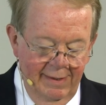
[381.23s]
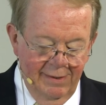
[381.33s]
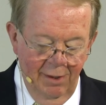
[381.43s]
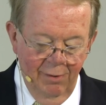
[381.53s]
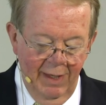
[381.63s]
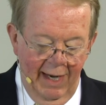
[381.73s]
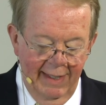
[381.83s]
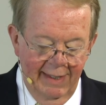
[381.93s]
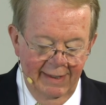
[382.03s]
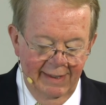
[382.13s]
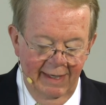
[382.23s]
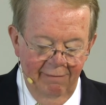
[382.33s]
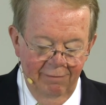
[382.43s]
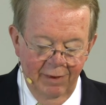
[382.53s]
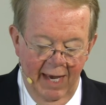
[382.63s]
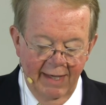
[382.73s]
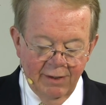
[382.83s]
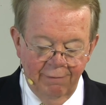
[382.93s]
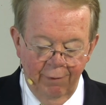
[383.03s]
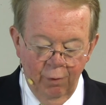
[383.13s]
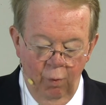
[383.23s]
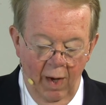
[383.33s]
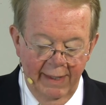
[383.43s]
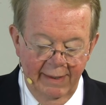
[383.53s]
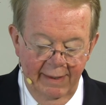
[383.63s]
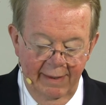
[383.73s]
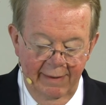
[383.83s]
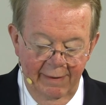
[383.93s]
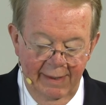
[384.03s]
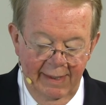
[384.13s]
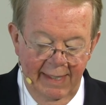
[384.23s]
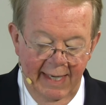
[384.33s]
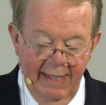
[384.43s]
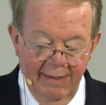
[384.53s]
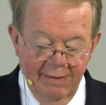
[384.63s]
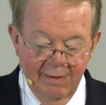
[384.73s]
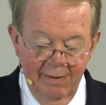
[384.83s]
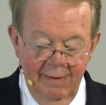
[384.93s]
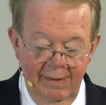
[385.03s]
so that I can give thanks for what is